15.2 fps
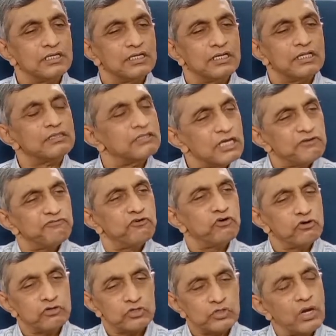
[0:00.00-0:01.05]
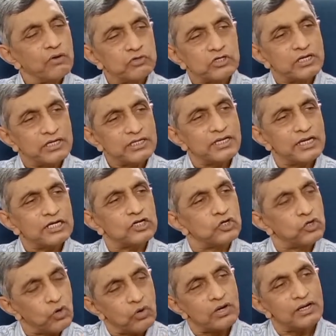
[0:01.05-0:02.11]
Therefore, you have to create
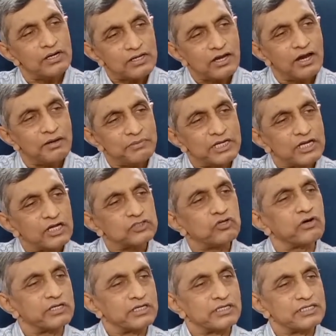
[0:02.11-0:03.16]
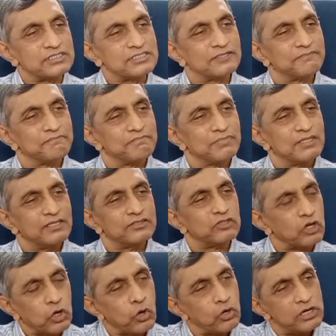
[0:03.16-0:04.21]
local governing authorities. The
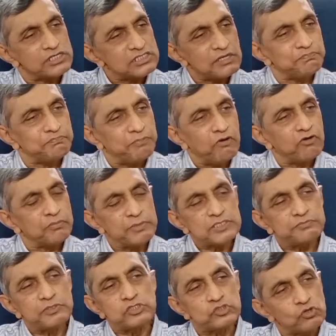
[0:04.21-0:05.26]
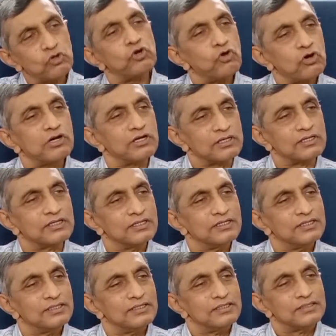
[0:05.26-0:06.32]
locus of power must be so local
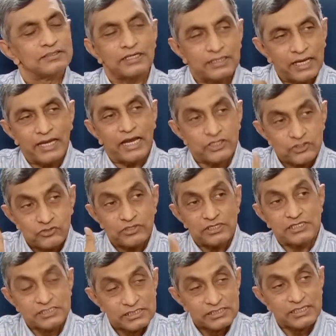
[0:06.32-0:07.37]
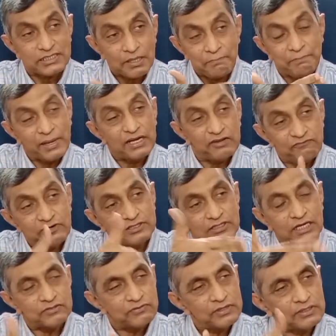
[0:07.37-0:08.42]
that I actually see the benefit
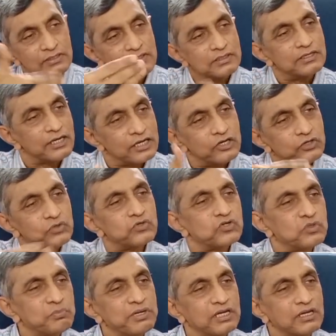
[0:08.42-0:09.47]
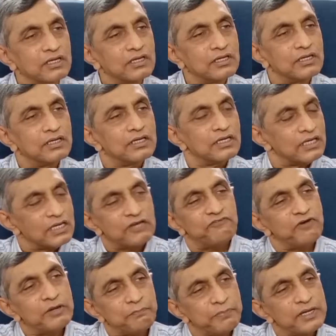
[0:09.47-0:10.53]
that will accrue to me if
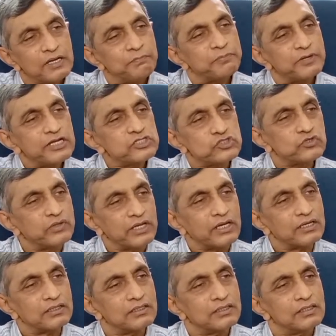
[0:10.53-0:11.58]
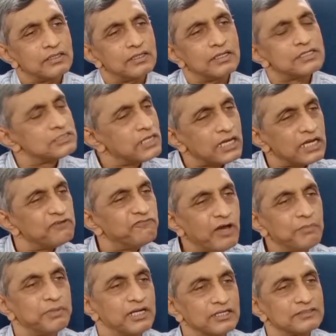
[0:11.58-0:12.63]
I pay a price today. It's like a
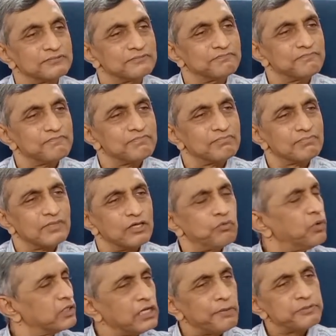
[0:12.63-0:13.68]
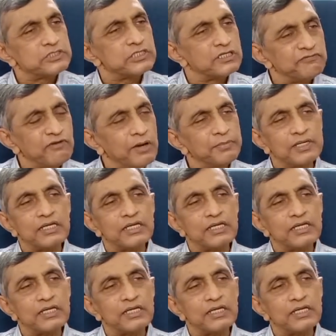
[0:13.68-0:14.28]
family. What happens in a family?